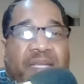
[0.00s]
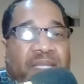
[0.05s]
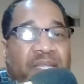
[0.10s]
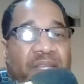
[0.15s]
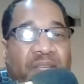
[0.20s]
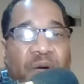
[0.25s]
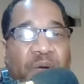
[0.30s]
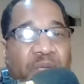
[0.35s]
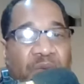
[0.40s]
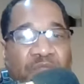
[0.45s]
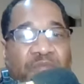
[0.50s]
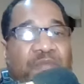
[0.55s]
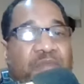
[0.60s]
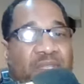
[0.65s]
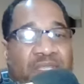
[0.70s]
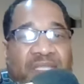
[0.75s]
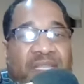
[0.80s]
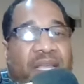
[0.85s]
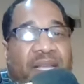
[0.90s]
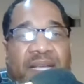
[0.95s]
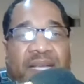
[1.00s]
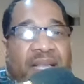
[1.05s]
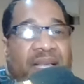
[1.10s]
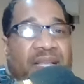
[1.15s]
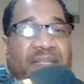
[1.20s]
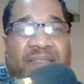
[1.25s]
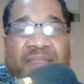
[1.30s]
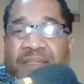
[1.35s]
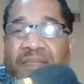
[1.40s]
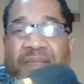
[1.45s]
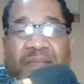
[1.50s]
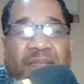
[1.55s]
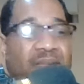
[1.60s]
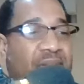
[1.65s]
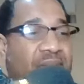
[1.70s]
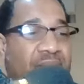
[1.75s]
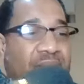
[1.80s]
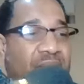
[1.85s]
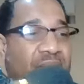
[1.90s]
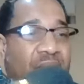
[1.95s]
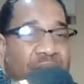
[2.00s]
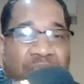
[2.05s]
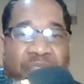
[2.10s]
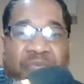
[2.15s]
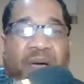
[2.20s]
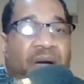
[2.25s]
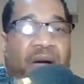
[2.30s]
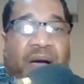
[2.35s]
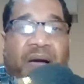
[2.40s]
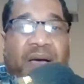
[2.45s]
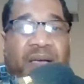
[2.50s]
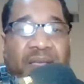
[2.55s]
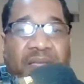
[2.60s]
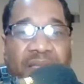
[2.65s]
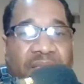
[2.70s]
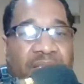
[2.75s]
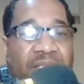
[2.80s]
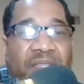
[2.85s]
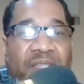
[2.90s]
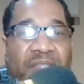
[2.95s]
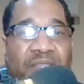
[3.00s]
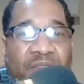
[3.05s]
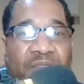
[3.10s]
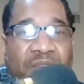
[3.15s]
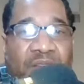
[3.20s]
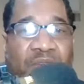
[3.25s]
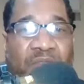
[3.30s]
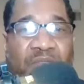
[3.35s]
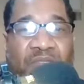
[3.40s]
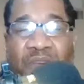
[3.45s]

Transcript: You know, he was presented as a thug, you know.